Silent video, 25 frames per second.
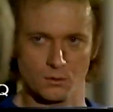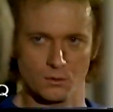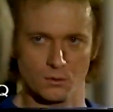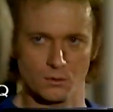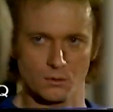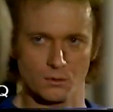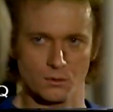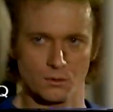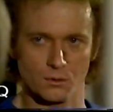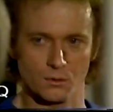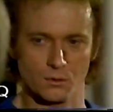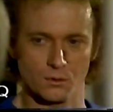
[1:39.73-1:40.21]
for
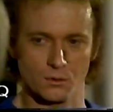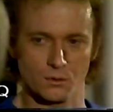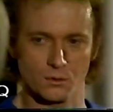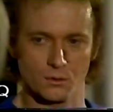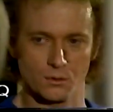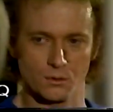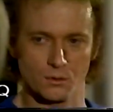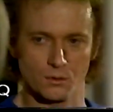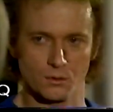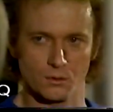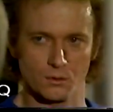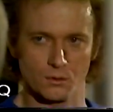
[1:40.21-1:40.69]
everybody.
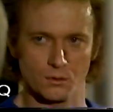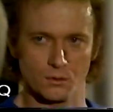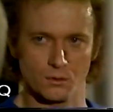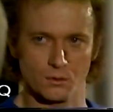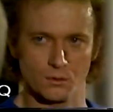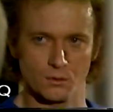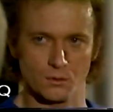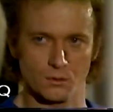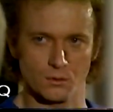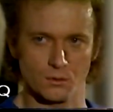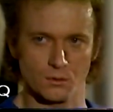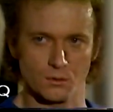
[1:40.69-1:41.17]

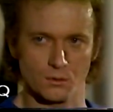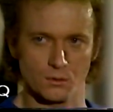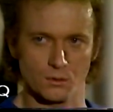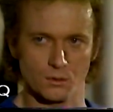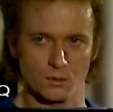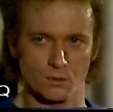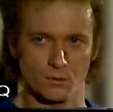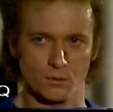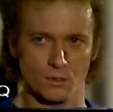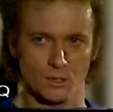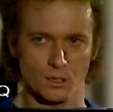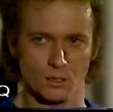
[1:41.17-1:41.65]

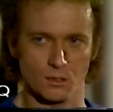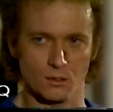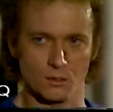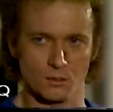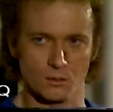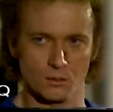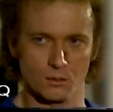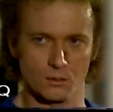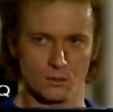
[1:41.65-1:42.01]
Go on.